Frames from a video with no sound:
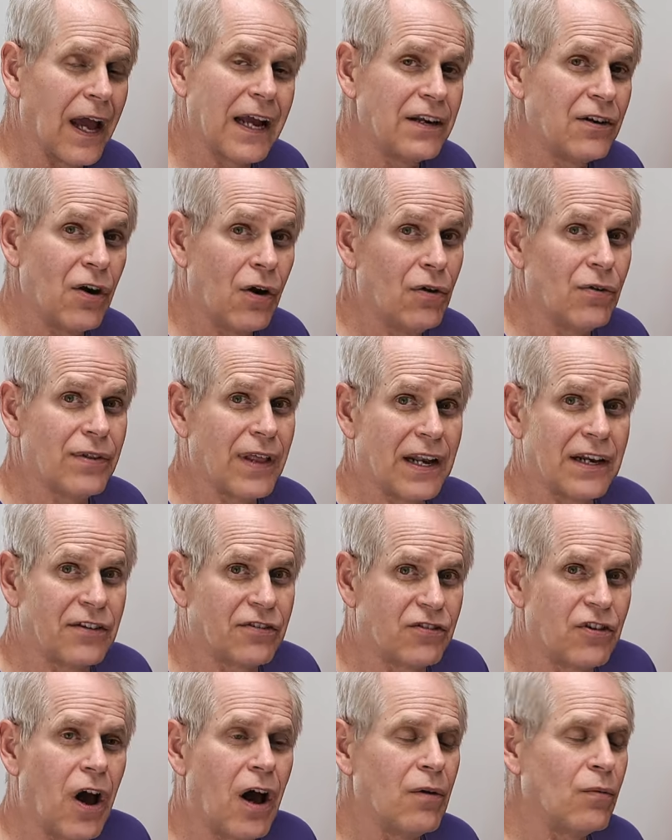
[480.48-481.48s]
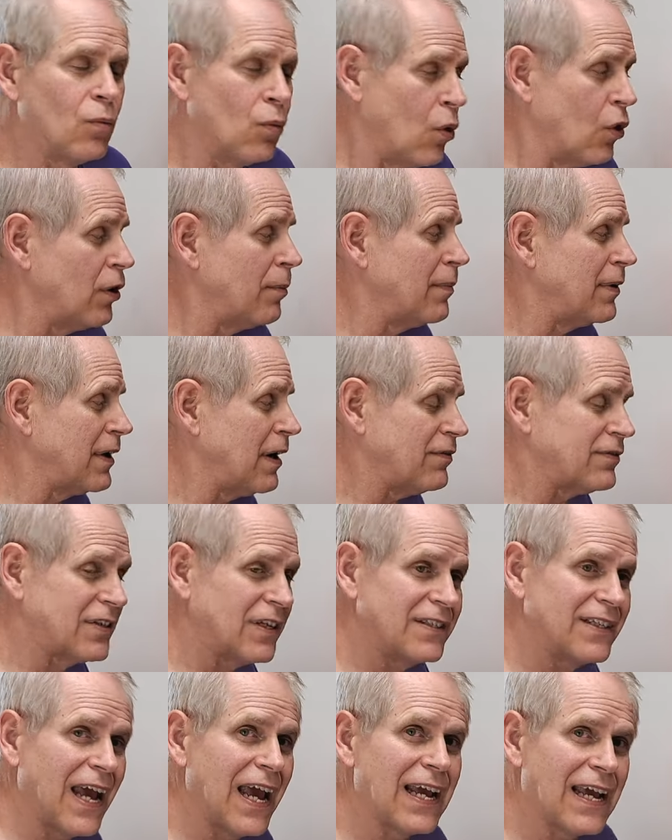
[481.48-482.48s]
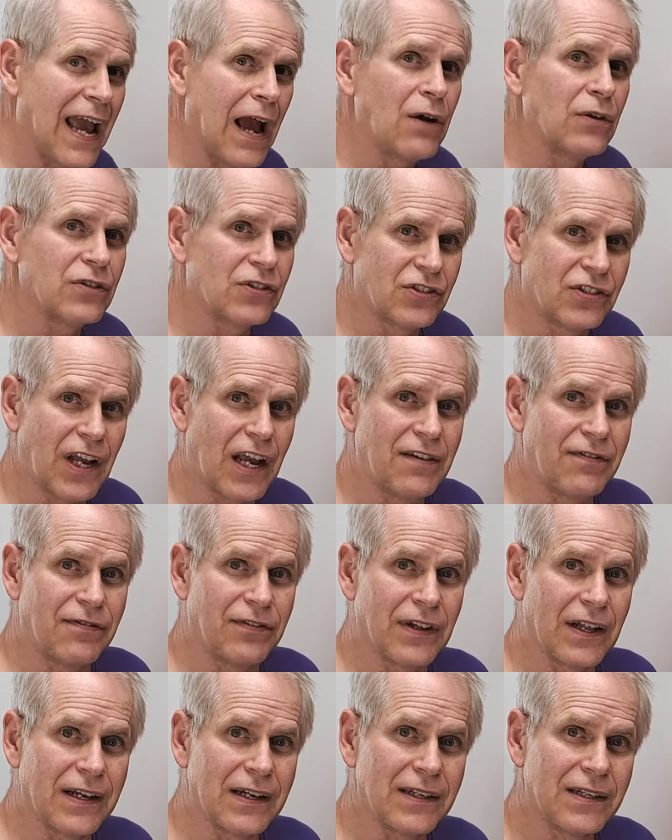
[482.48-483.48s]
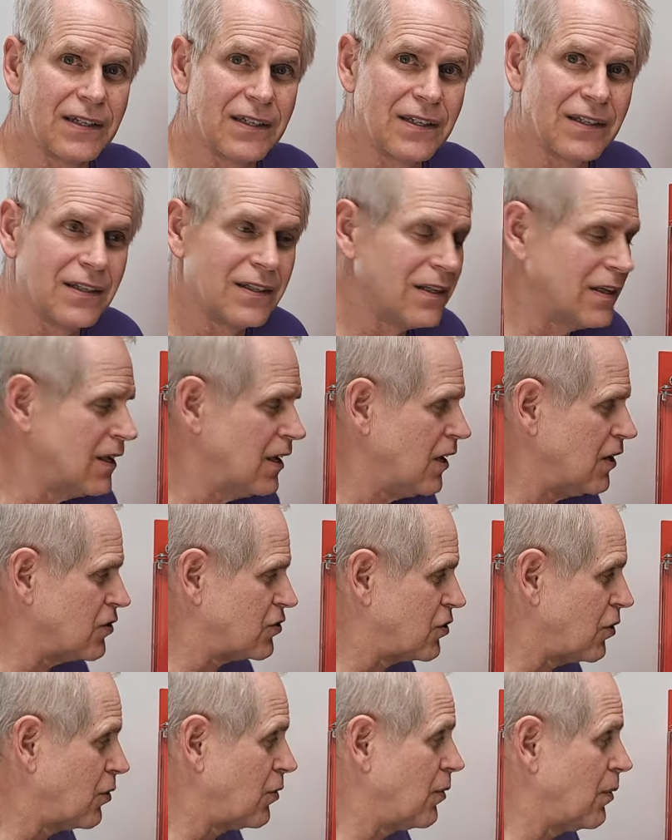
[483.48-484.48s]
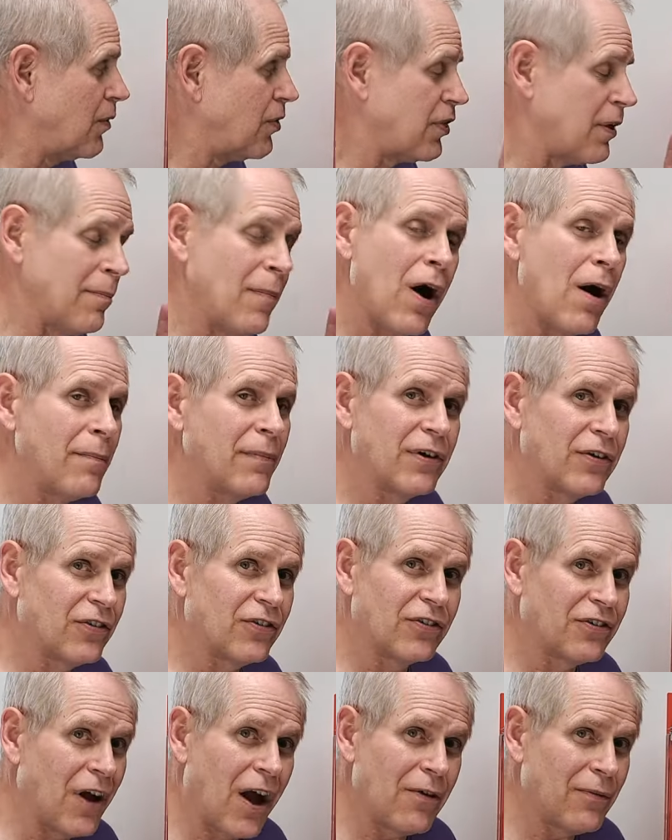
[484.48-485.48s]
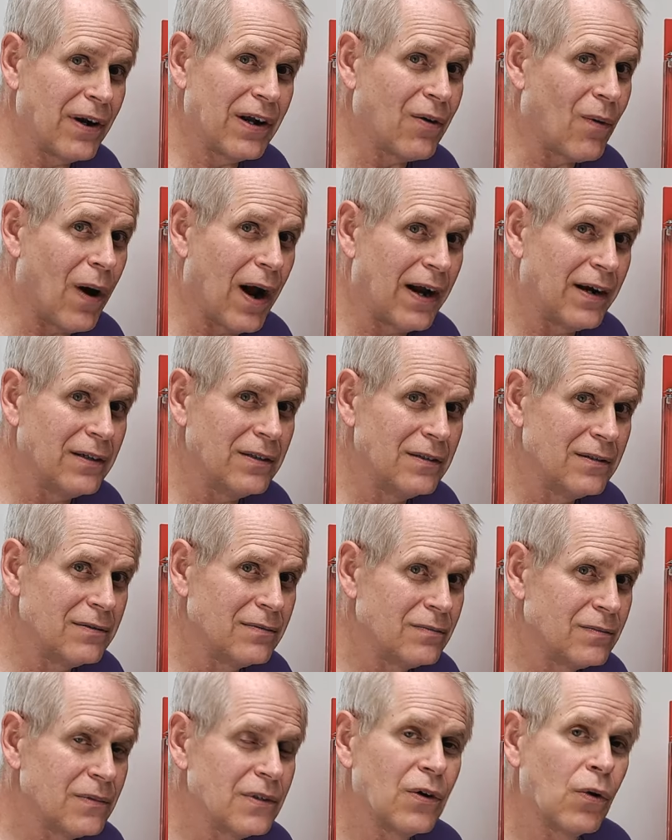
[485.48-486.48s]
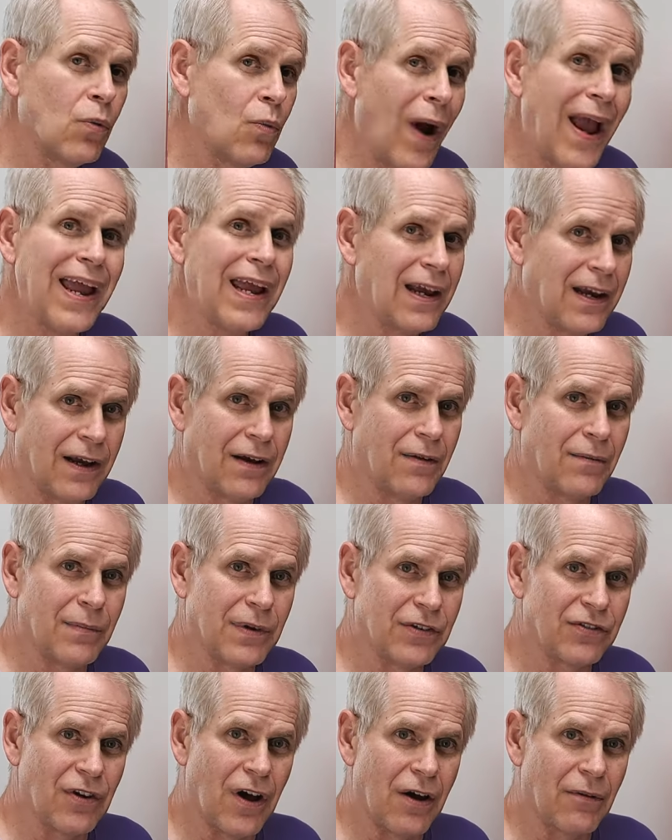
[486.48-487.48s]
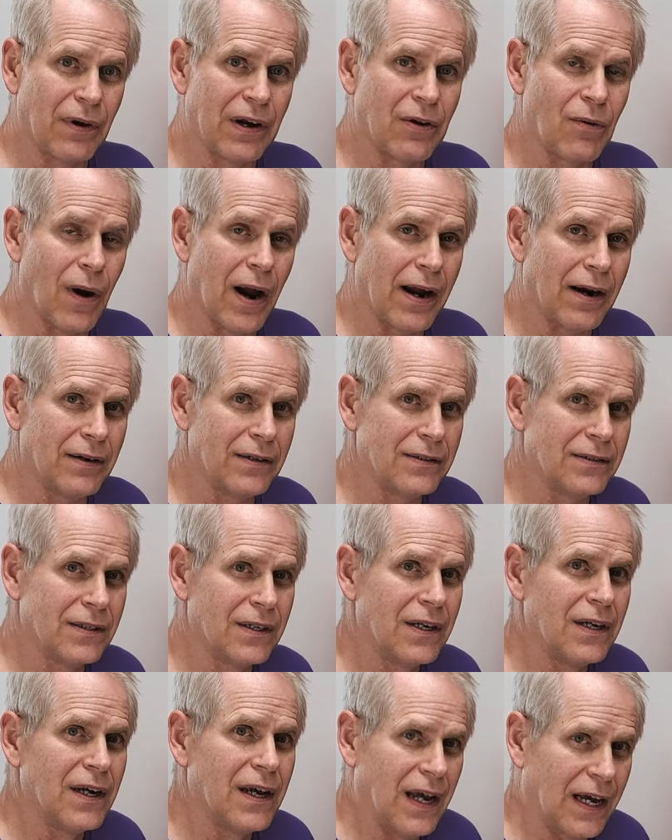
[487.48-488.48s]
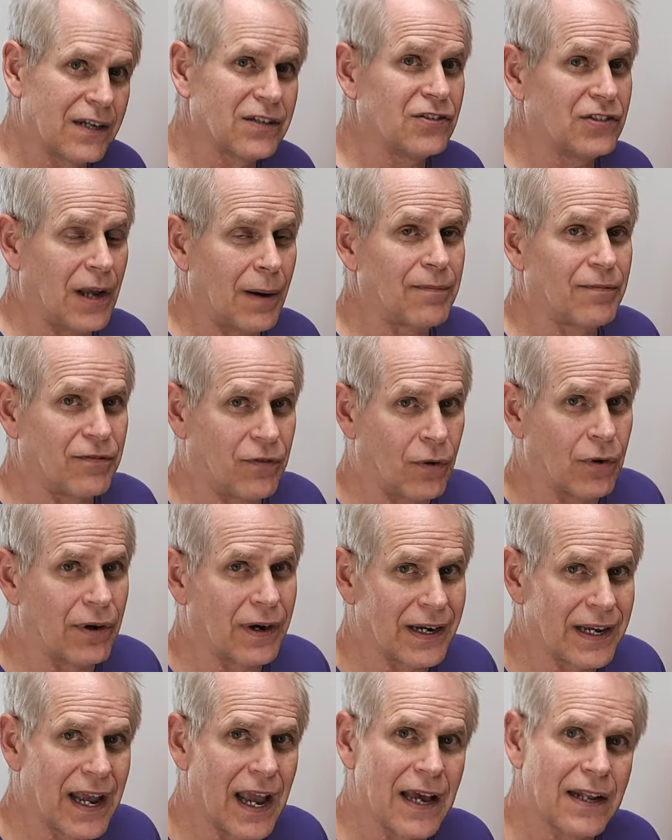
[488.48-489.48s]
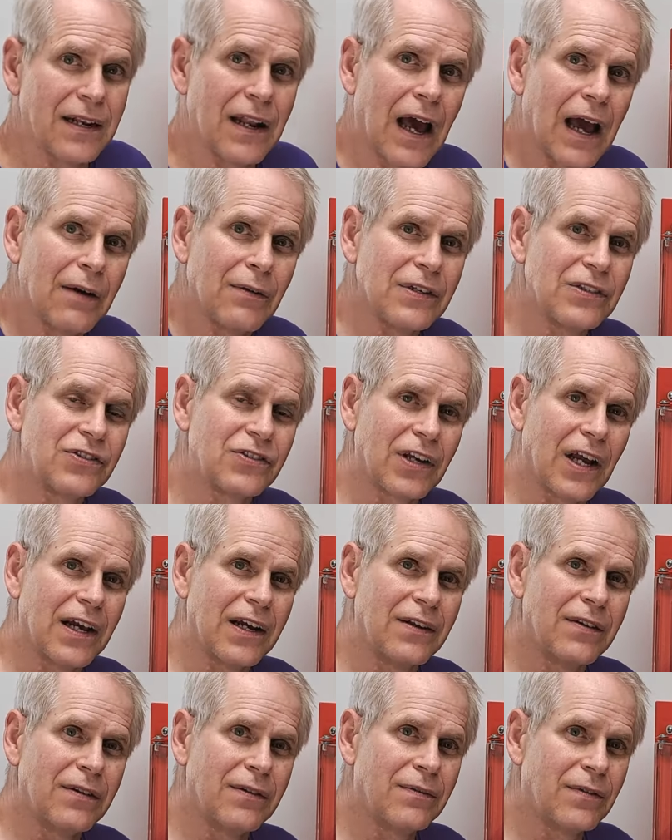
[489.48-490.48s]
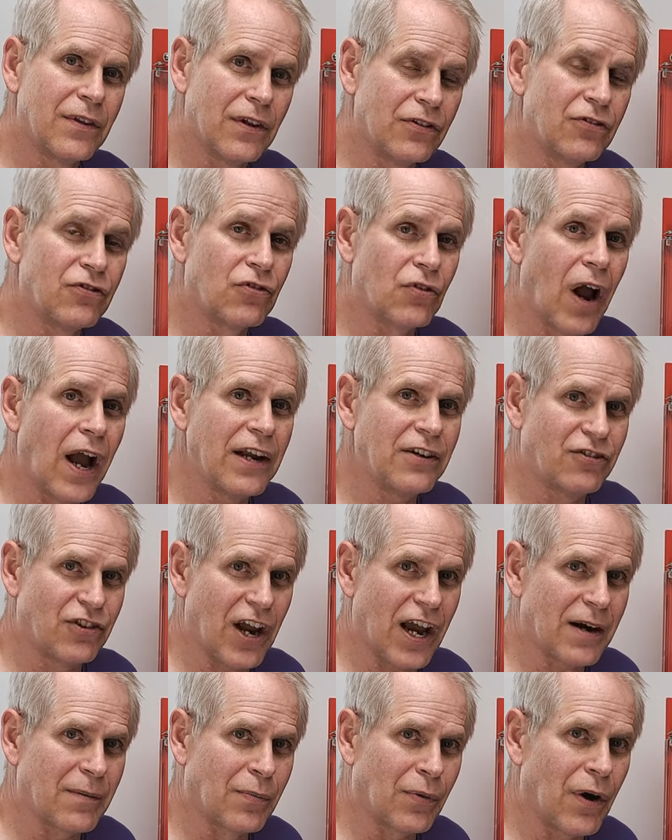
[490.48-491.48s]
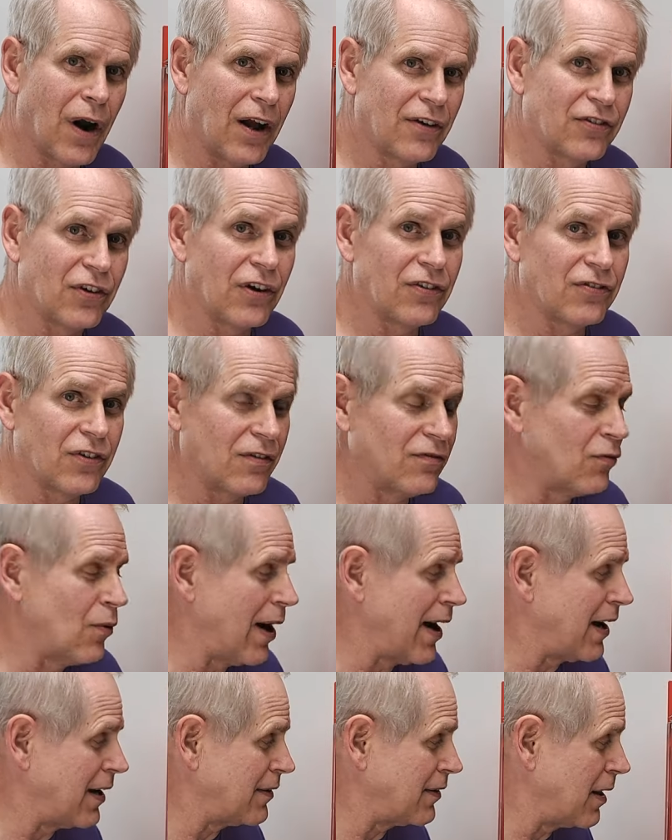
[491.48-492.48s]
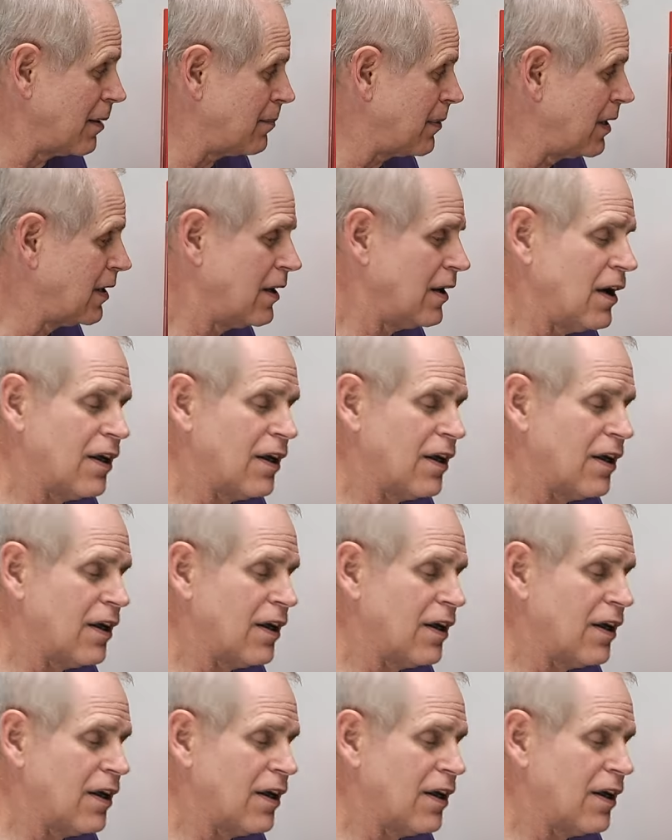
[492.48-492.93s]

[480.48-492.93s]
I know that it's not warm enough to take out safely. So thermometers are not required, weighing them is not required, except for, again, I would say the dry check process of weighing them.